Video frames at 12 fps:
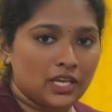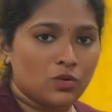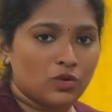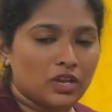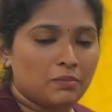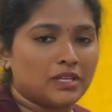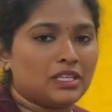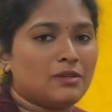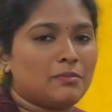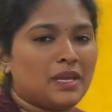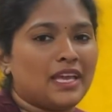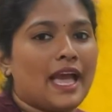okay, but they
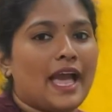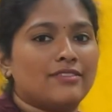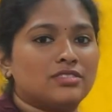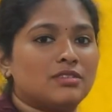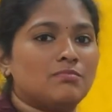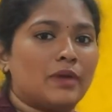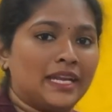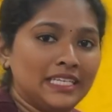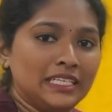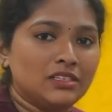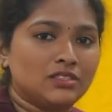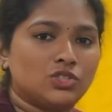may have some
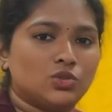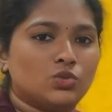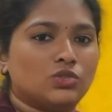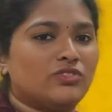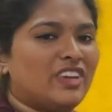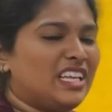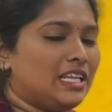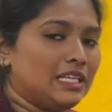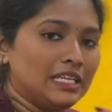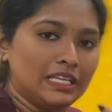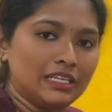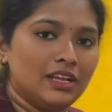minor issues, very
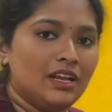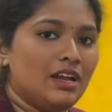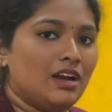little